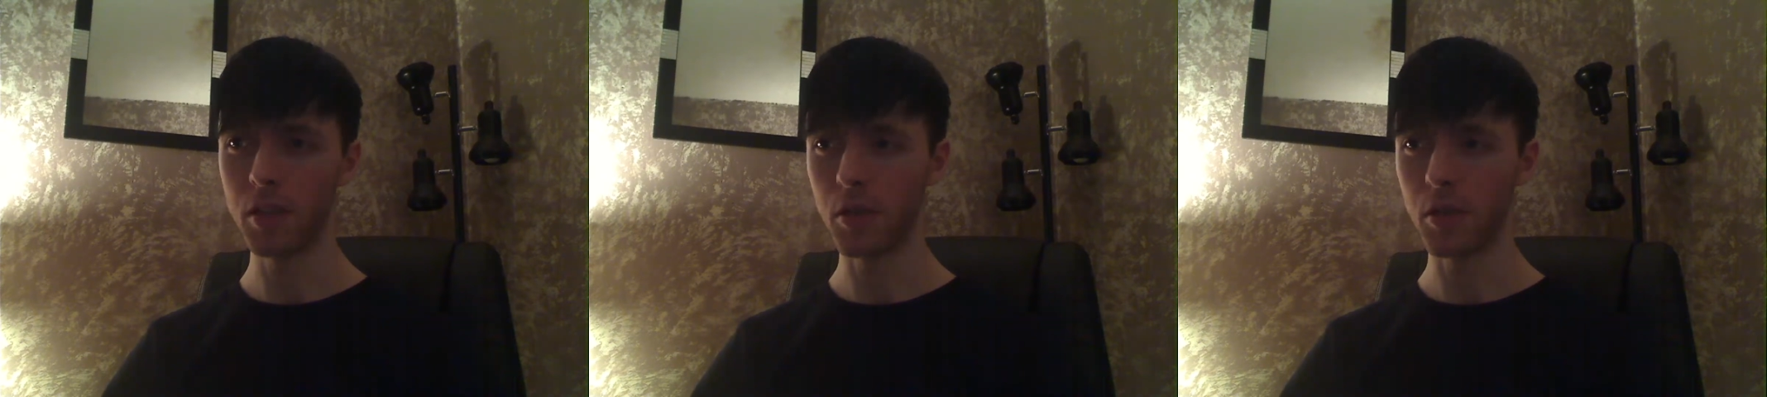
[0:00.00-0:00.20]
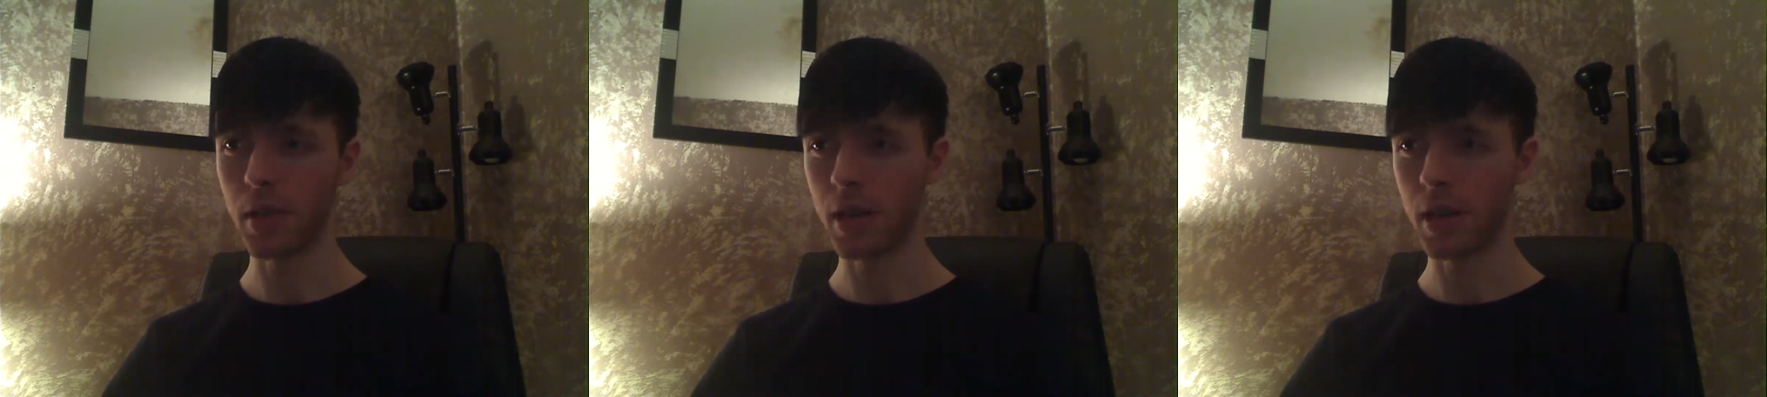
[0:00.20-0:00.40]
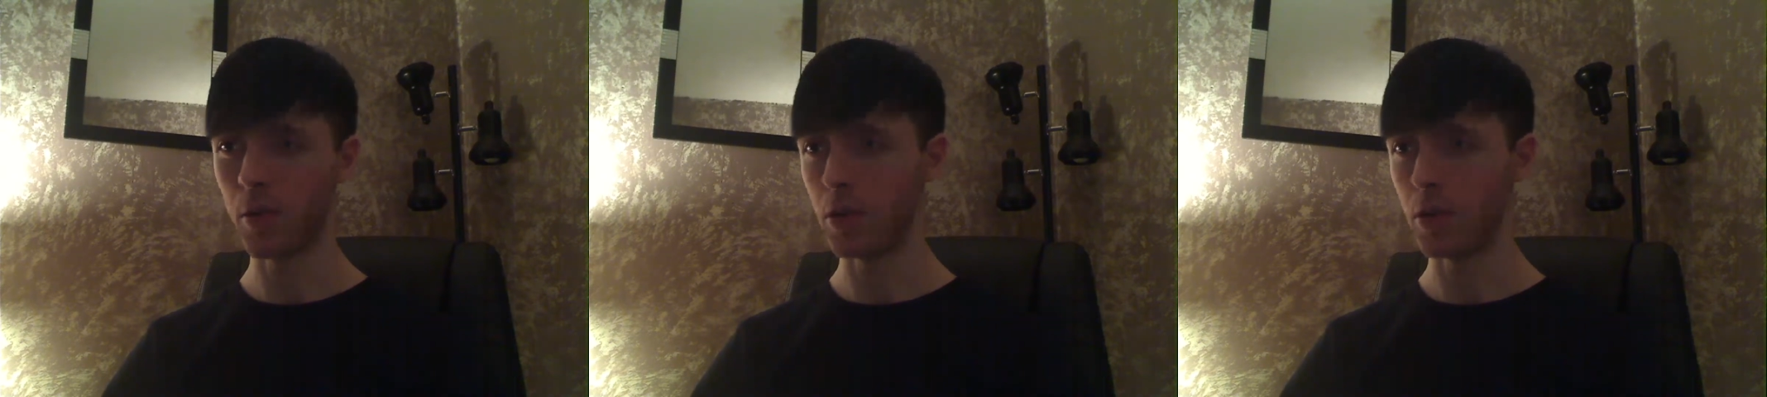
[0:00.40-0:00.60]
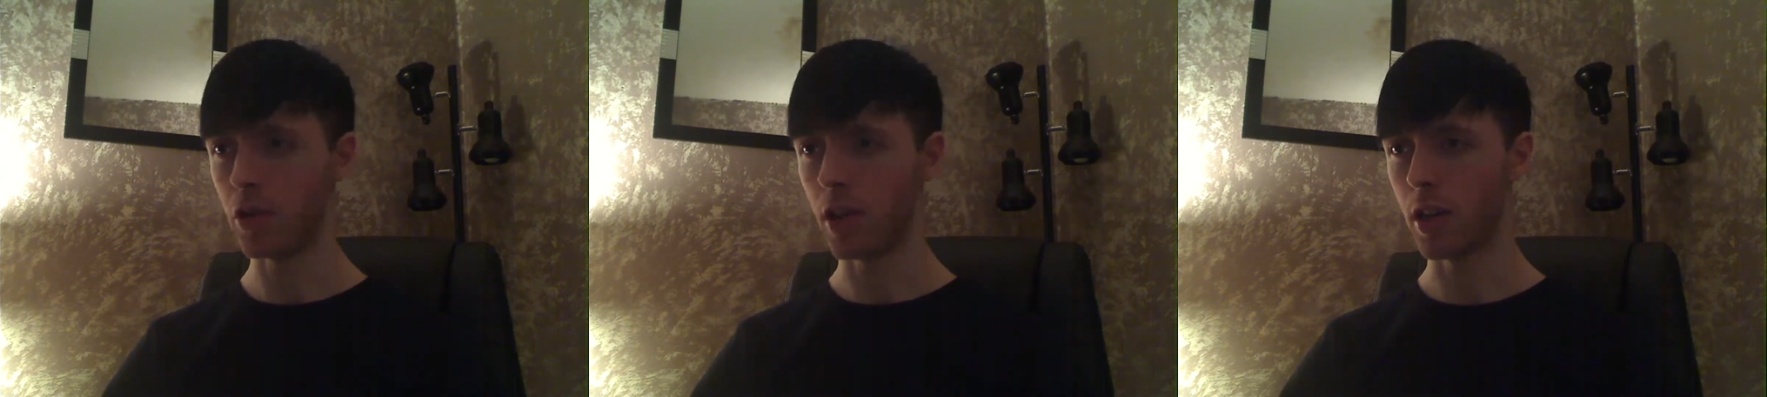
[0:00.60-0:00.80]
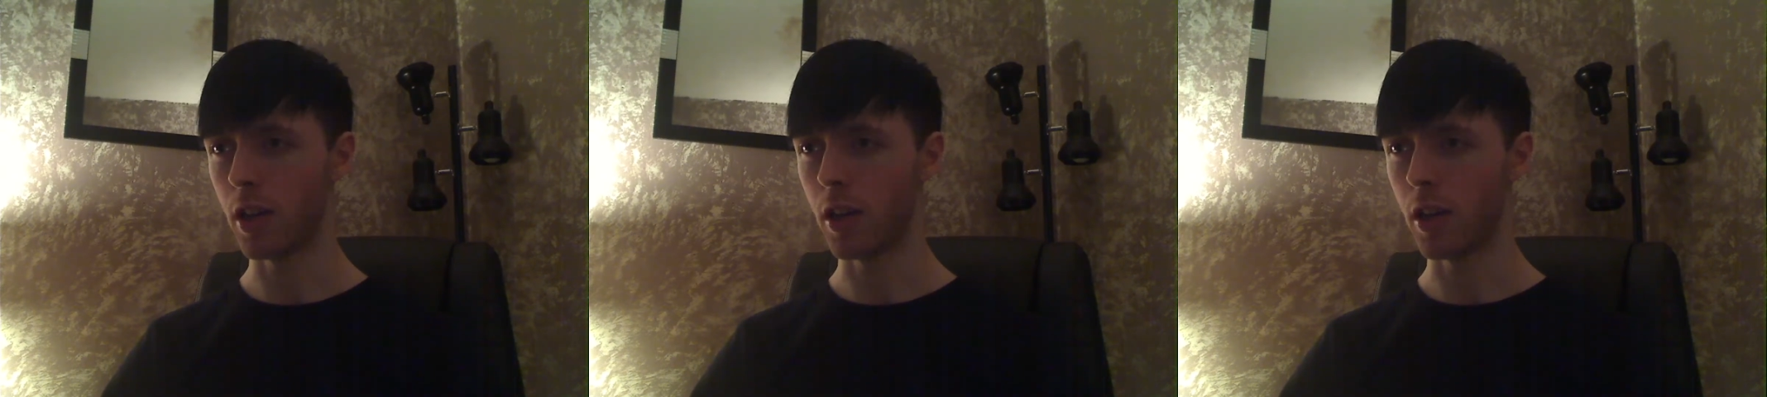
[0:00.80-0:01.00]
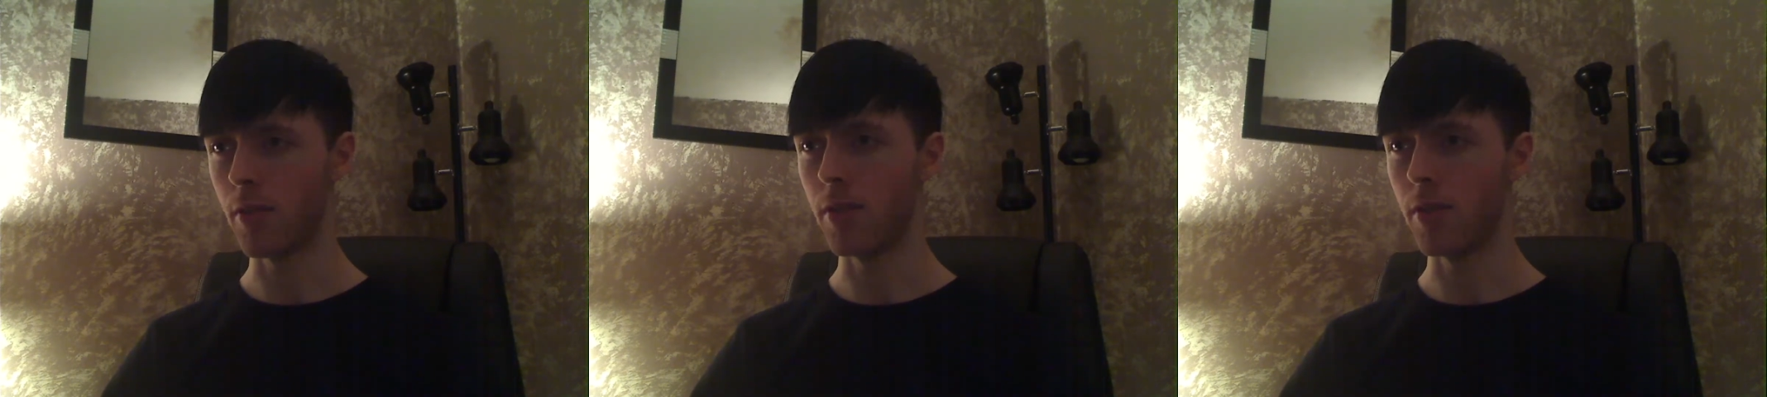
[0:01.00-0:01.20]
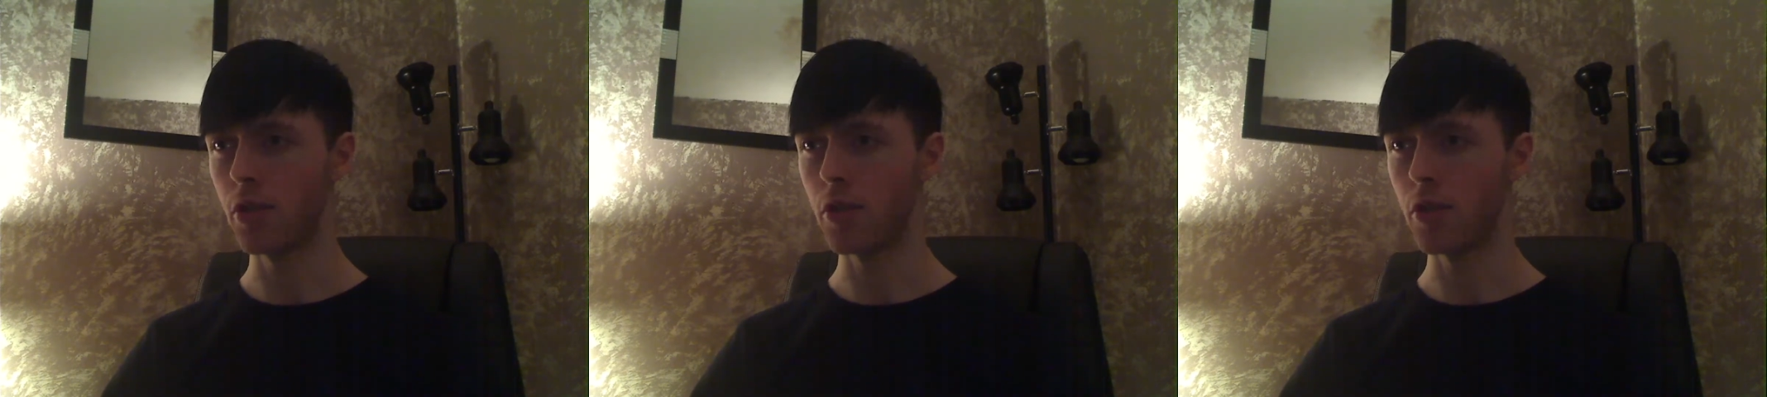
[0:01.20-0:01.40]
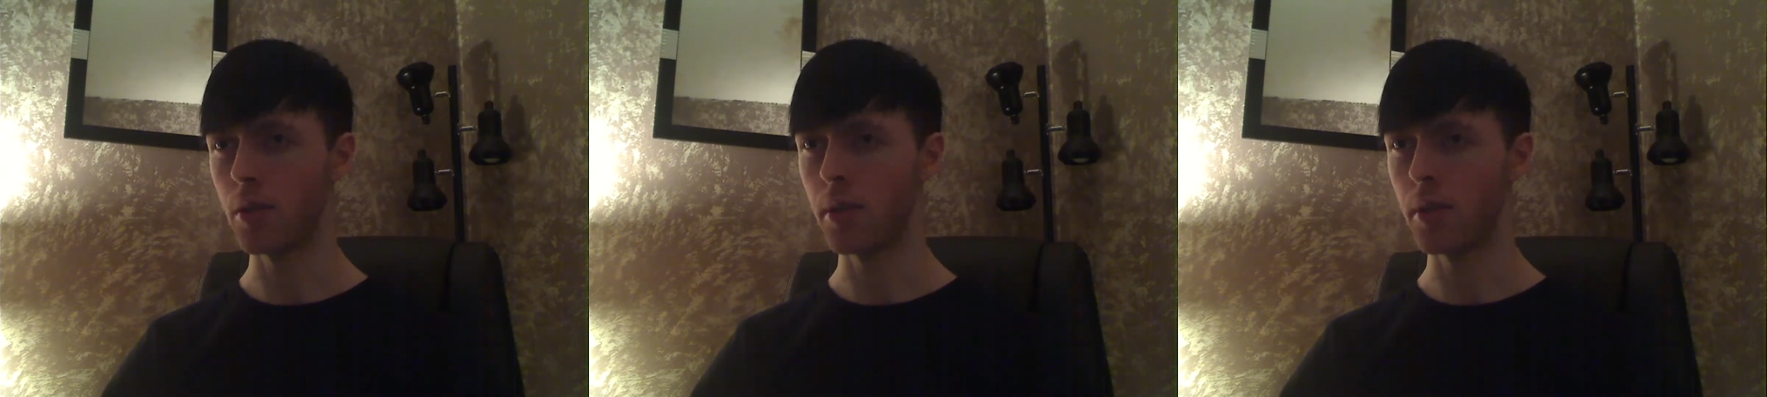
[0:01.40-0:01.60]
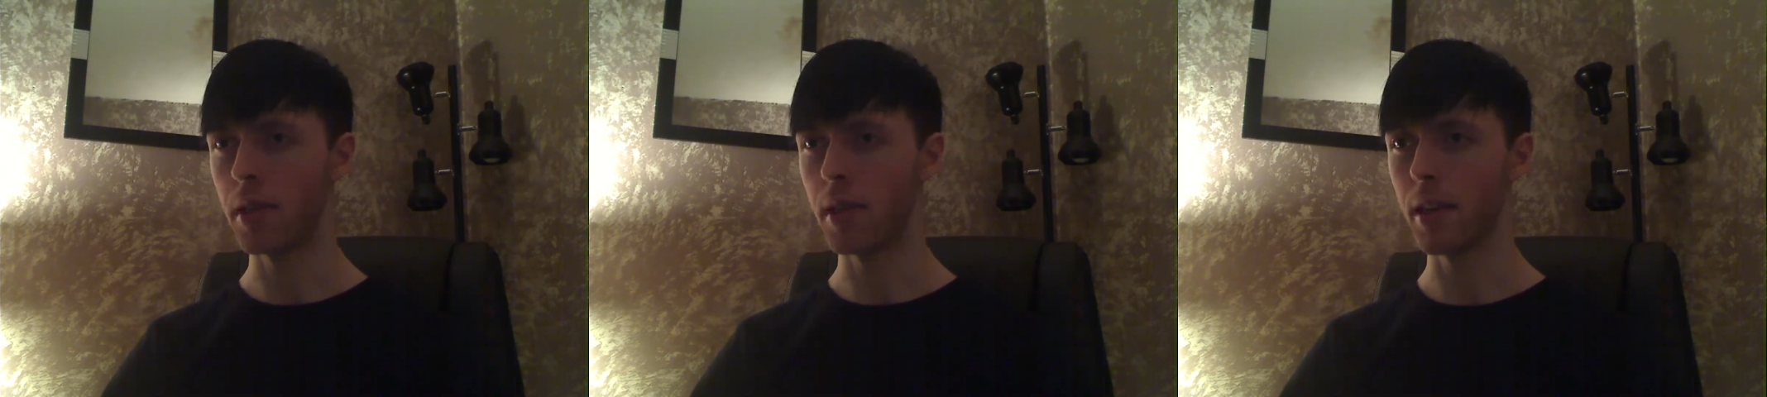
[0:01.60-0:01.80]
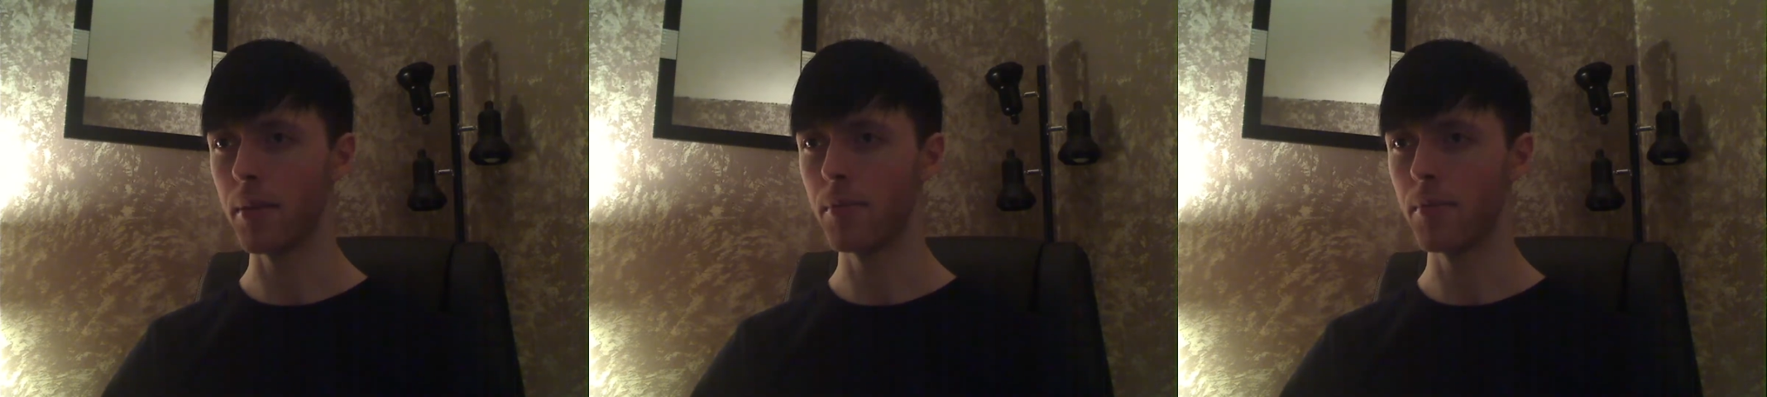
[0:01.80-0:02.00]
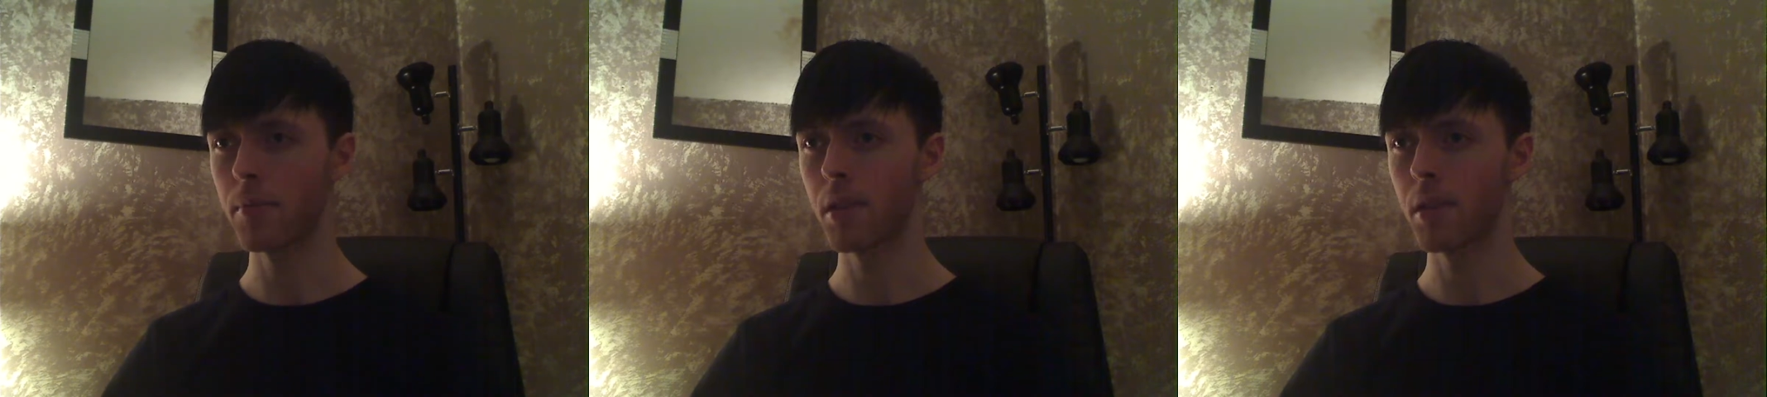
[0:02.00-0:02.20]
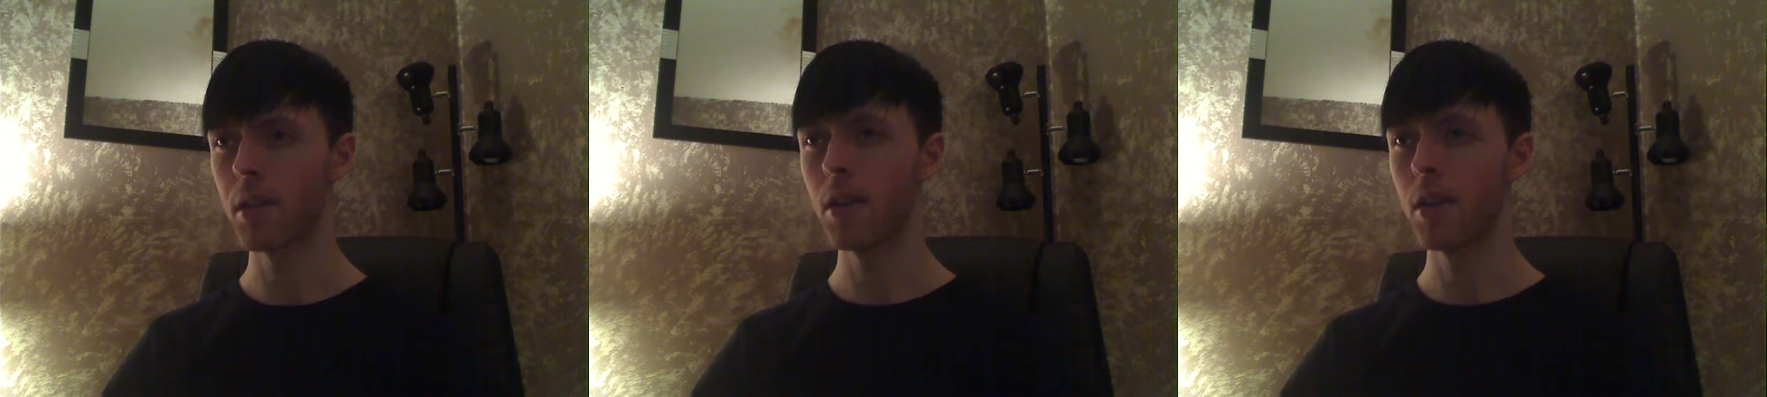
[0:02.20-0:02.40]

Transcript: and so now we shall officially begin.